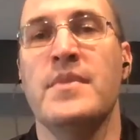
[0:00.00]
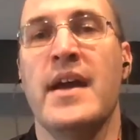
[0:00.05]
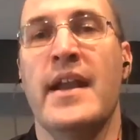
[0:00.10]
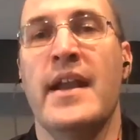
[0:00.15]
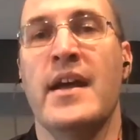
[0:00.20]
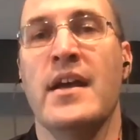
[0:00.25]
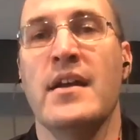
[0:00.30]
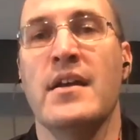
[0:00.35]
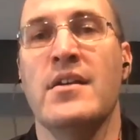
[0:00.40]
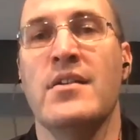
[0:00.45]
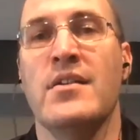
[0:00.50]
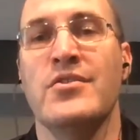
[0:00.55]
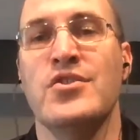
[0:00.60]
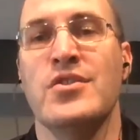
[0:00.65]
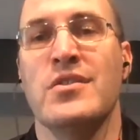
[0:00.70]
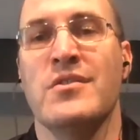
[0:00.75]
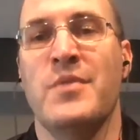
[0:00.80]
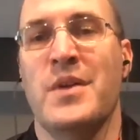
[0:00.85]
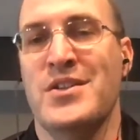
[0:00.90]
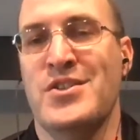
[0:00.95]
kind of culture
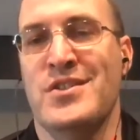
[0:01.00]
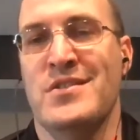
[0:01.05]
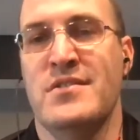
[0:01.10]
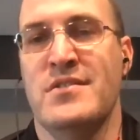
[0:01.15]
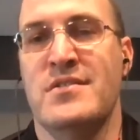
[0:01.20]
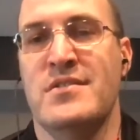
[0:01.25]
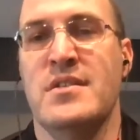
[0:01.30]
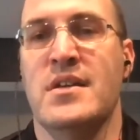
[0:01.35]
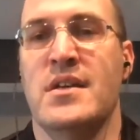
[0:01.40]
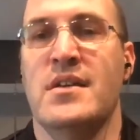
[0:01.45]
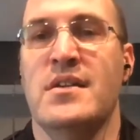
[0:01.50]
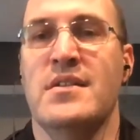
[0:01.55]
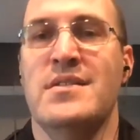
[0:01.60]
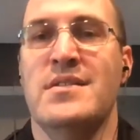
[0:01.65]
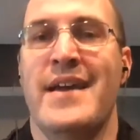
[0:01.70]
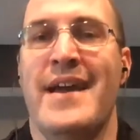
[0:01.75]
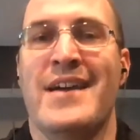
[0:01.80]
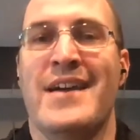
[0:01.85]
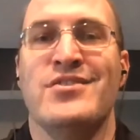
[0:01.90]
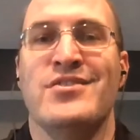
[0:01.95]
questions to
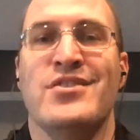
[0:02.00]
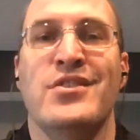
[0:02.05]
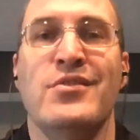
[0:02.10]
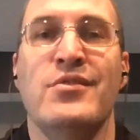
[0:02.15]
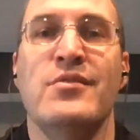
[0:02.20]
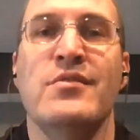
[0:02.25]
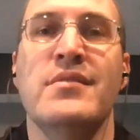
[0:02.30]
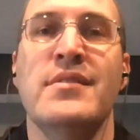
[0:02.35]
ask you